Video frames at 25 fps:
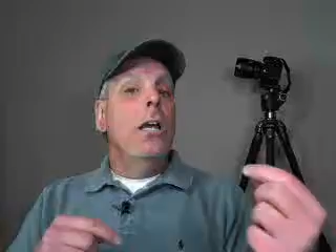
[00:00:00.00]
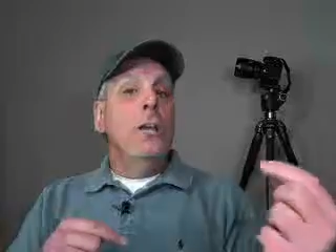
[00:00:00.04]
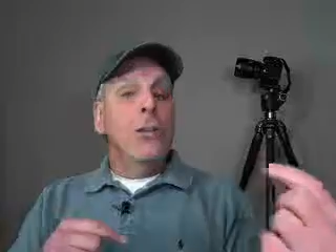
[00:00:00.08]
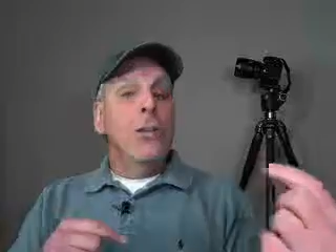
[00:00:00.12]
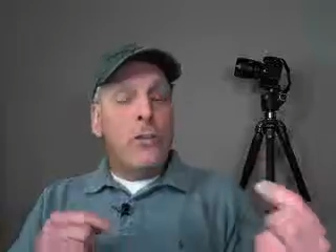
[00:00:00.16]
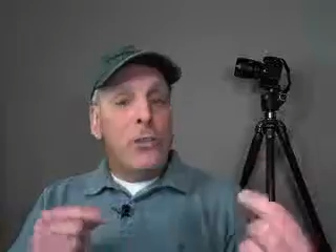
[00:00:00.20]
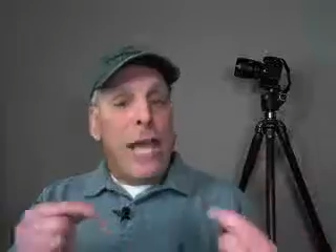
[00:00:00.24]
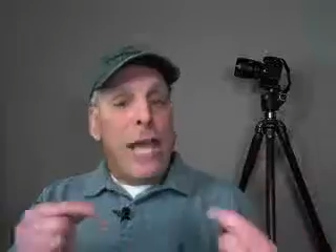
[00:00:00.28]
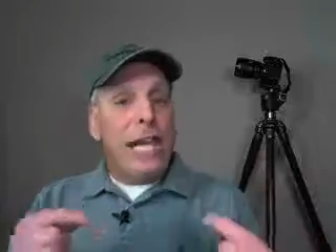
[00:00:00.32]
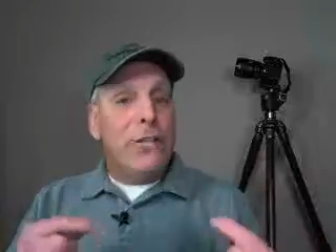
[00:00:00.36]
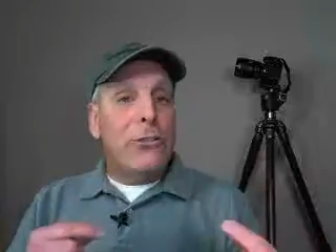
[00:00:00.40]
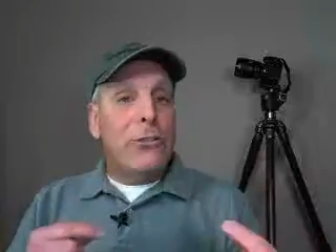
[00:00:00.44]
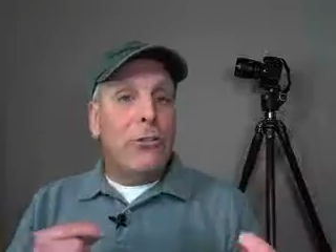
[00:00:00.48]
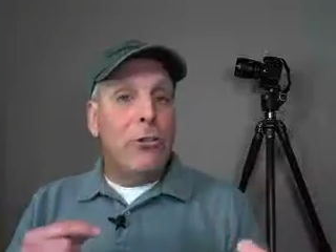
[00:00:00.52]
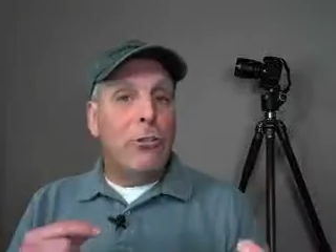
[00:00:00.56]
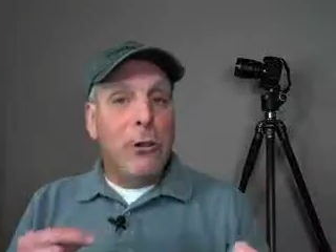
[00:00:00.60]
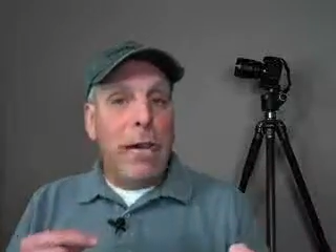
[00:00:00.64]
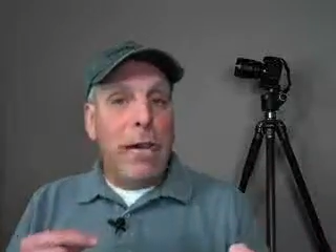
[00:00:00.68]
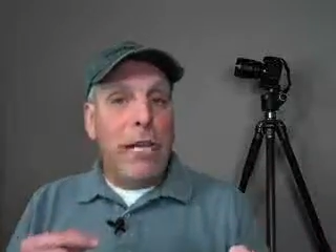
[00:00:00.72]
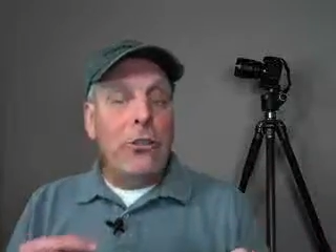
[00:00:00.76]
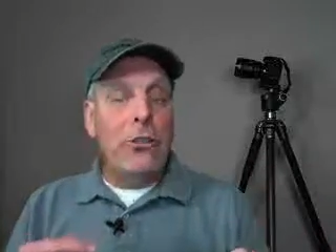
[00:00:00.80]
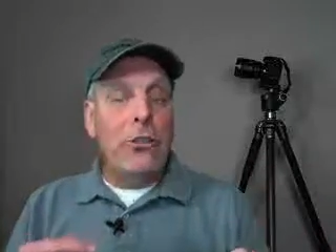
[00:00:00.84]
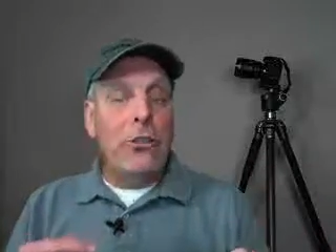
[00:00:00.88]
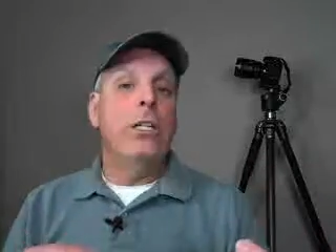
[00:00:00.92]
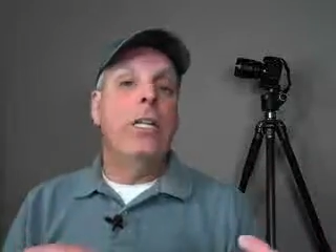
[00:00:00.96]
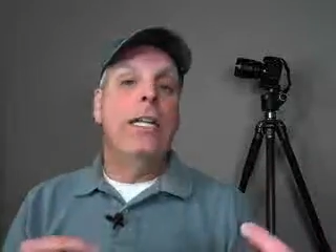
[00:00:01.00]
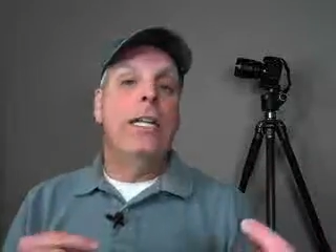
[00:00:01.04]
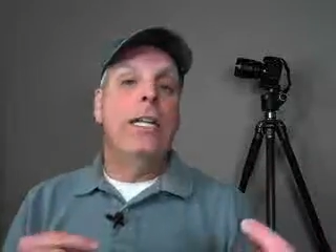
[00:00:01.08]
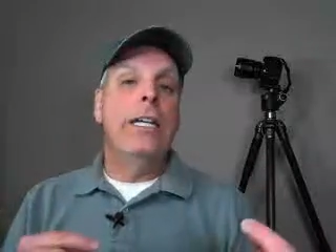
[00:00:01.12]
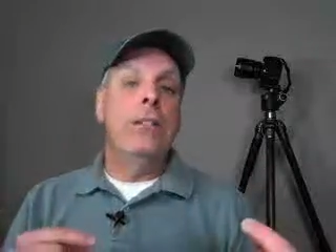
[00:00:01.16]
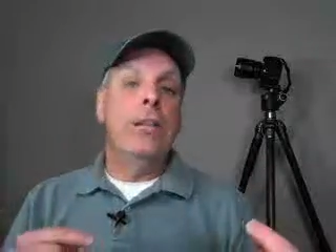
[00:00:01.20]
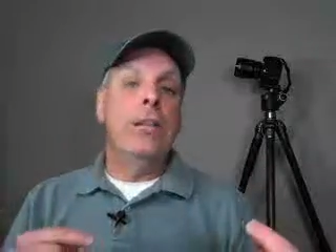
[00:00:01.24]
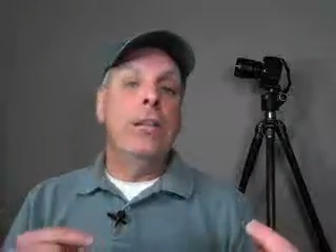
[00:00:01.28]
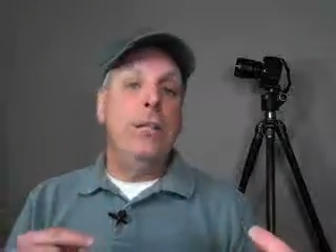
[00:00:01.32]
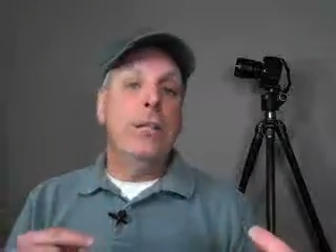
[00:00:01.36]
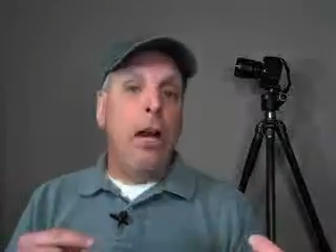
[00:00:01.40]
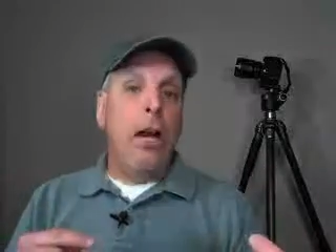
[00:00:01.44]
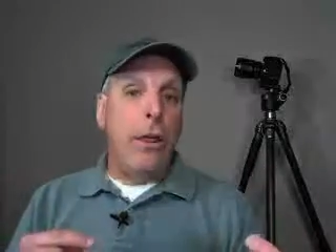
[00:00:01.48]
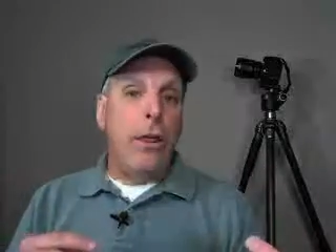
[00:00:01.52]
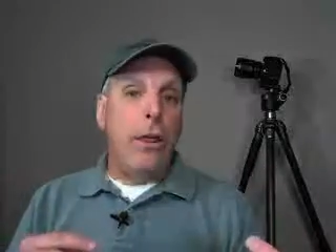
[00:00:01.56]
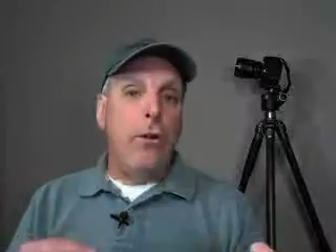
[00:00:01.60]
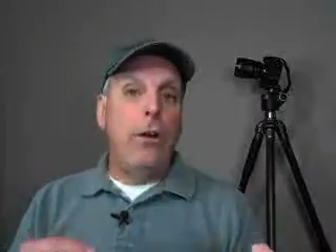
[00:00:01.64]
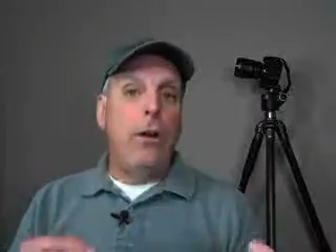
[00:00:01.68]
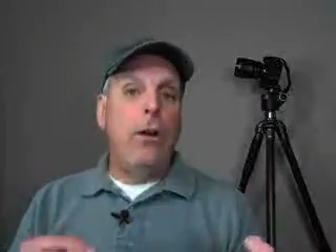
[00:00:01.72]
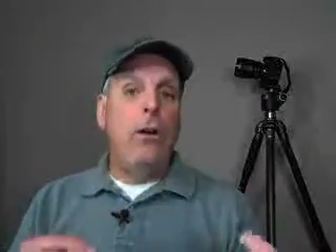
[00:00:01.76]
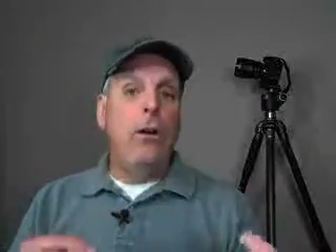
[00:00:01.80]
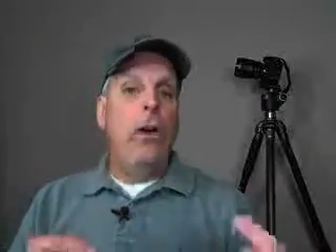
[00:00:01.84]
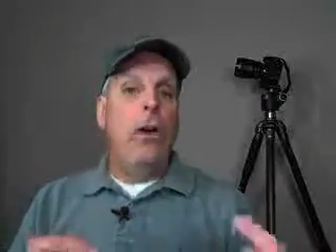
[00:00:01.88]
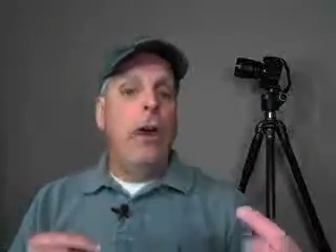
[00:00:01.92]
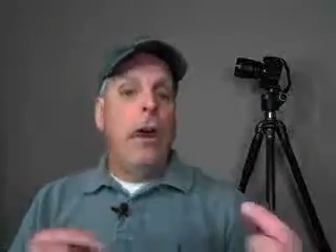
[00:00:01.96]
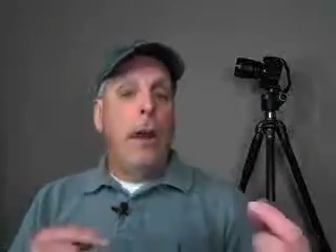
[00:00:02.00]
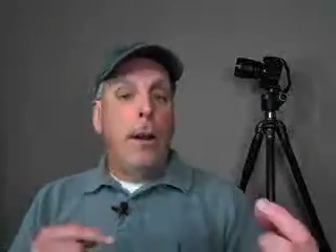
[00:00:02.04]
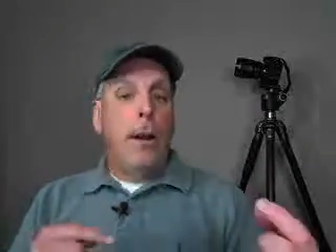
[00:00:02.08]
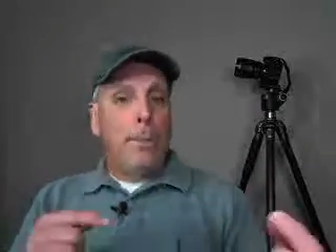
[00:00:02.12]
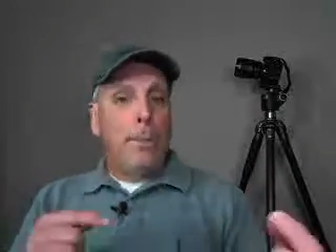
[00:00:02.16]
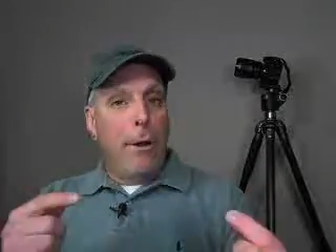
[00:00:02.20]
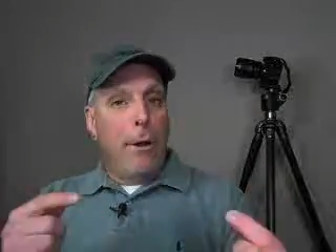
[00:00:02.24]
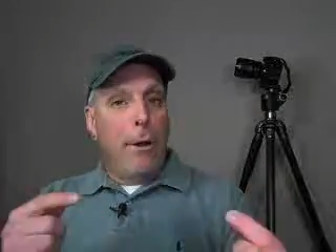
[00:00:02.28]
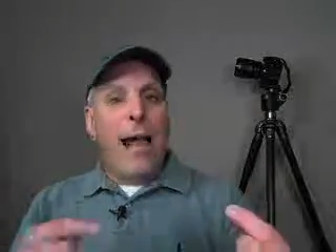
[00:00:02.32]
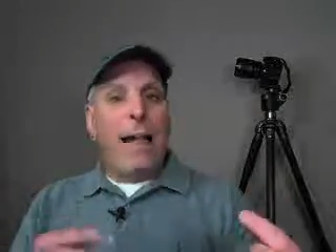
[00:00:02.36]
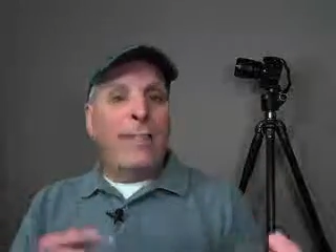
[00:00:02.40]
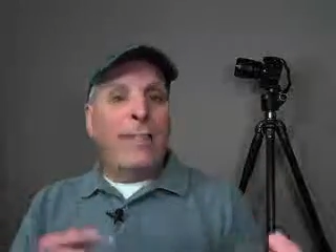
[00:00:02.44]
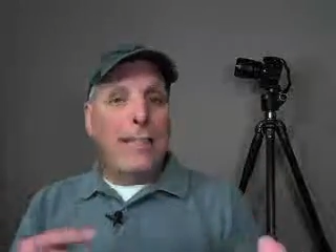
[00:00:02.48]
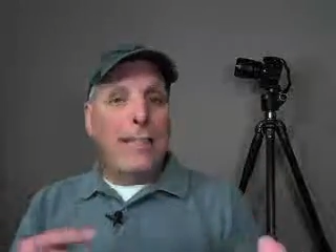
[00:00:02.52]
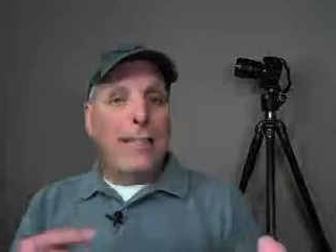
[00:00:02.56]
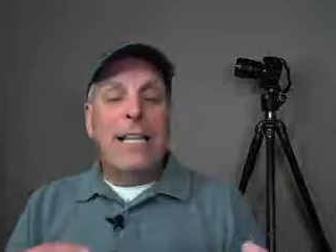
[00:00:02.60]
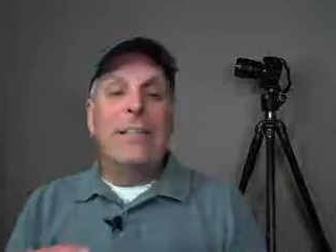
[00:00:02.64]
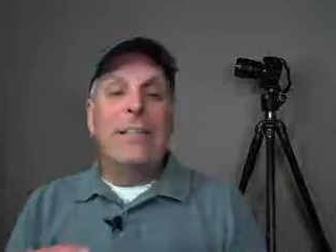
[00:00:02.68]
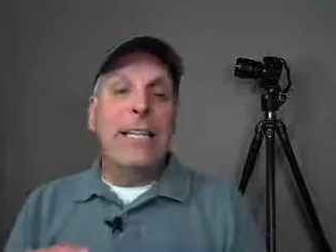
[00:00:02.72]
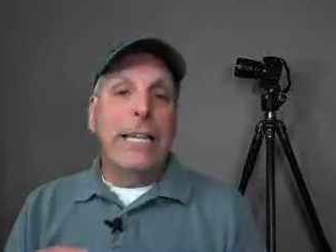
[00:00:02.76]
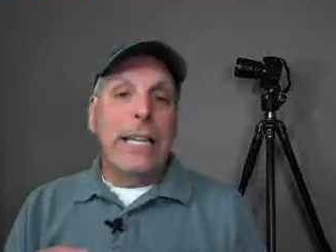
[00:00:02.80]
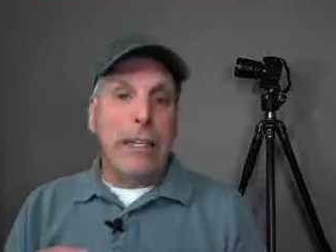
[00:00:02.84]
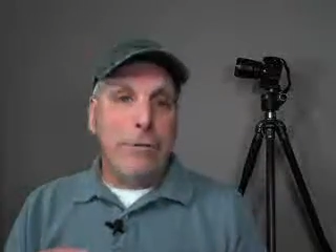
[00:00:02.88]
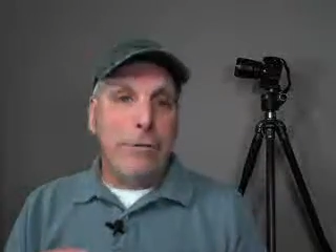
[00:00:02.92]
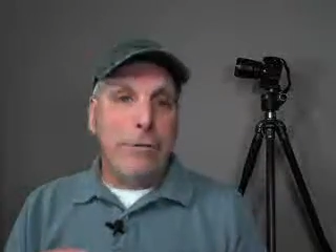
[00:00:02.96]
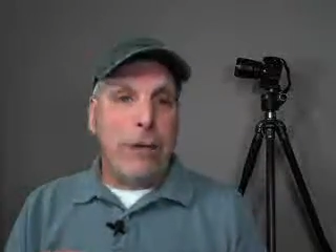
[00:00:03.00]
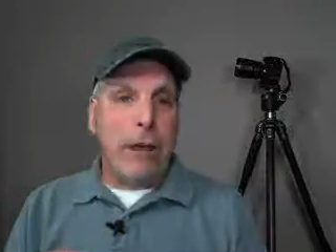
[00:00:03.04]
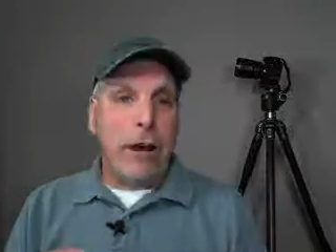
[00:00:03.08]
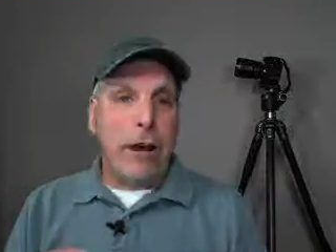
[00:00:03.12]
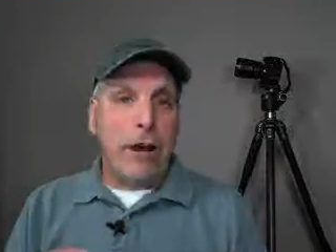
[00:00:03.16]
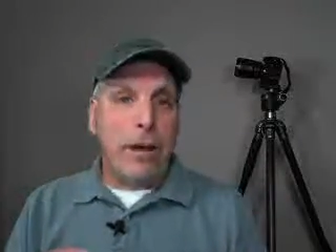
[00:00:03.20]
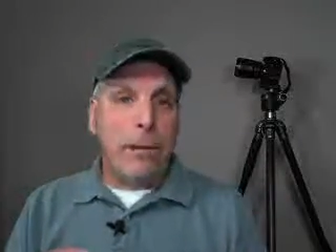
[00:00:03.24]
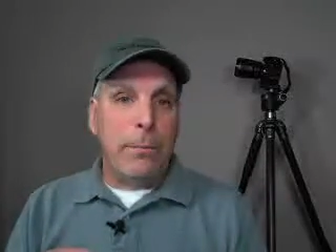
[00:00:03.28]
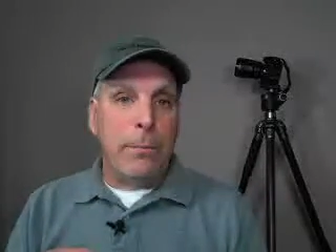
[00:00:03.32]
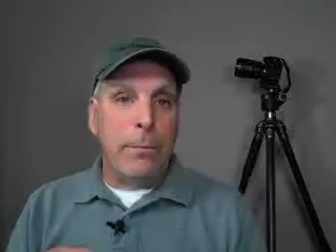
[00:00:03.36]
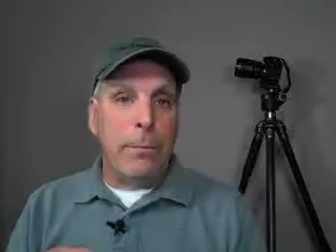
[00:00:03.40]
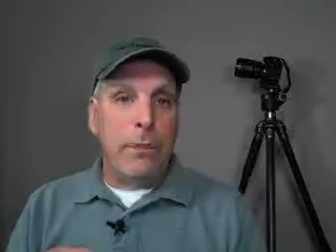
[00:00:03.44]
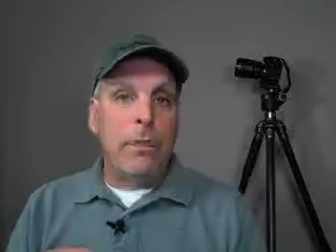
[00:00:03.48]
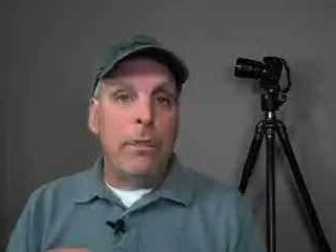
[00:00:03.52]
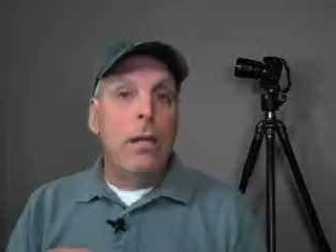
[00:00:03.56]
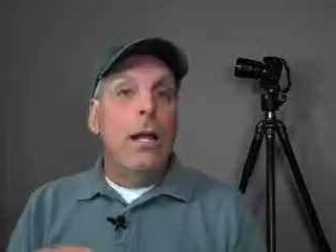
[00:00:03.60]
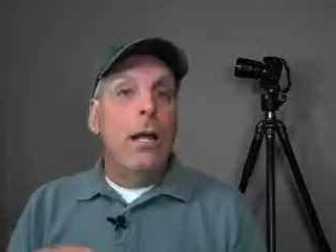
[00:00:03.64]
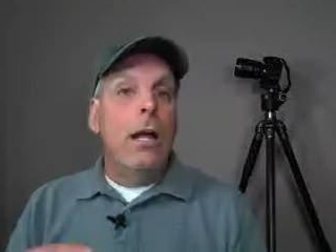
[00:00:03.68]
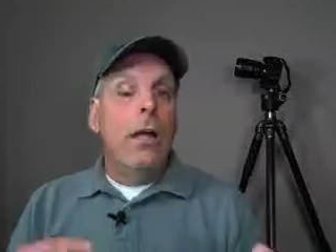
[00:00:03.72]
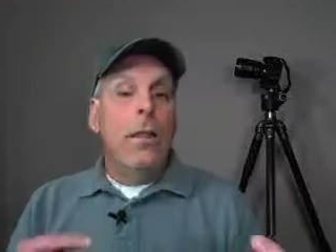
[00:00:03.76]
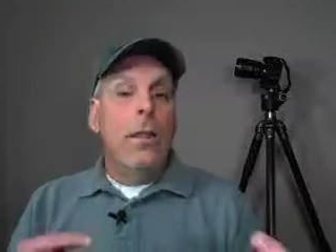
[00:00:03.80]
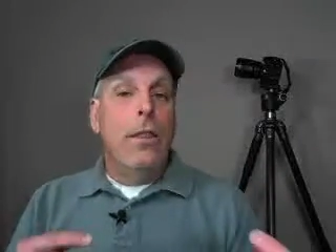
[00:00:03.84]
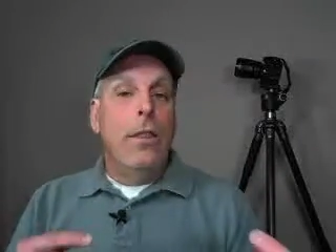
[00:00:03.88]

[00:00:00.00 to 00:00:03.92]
saturation is another processing variable